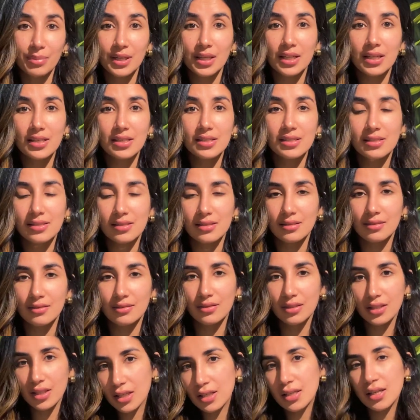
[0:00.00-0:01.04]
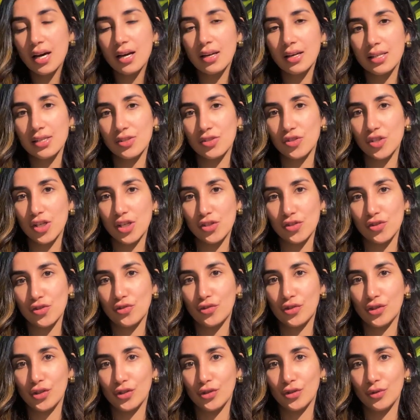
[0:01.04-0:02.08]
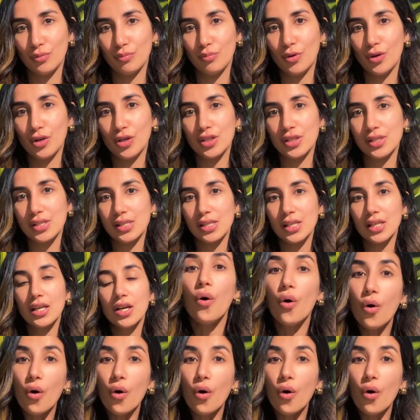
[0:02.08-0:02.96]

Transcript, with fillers: Please read our exchange and return policy